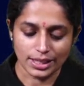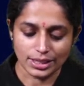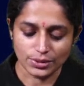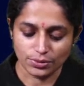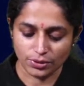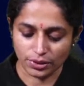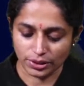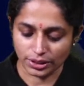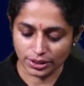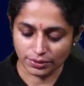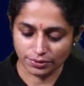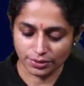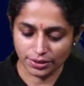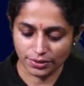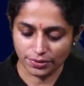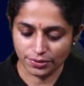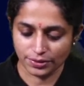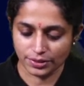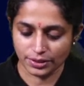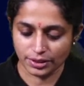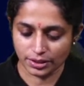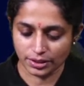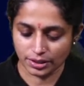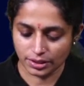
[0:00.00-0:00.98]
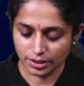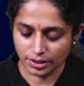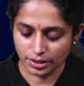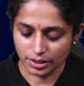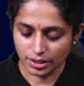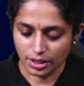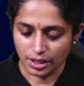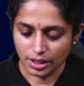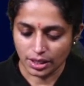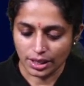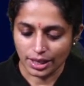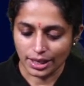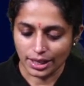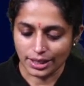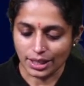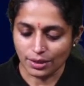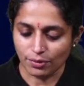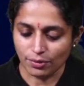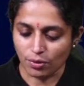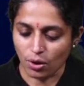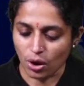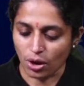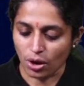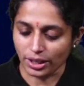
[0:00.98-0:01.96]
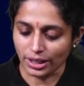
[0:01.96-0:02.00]
Next, 45th.
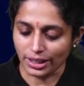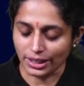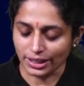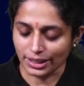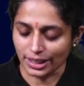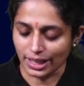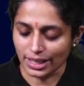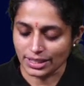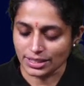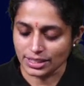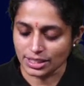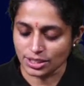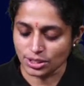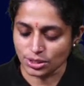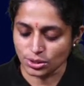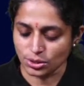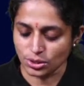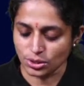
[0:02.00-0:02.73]
In a warrant case